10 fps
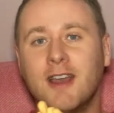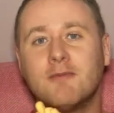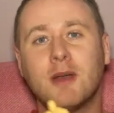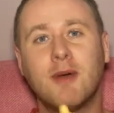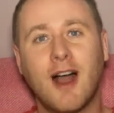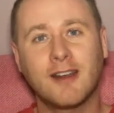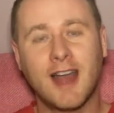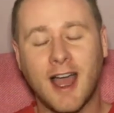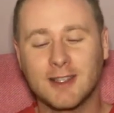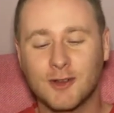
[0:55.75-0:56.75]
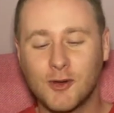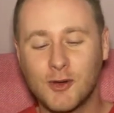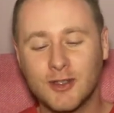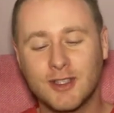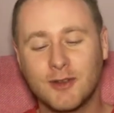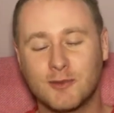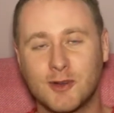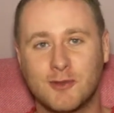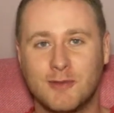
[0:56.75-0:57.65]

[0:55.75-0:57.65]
My partner has also brought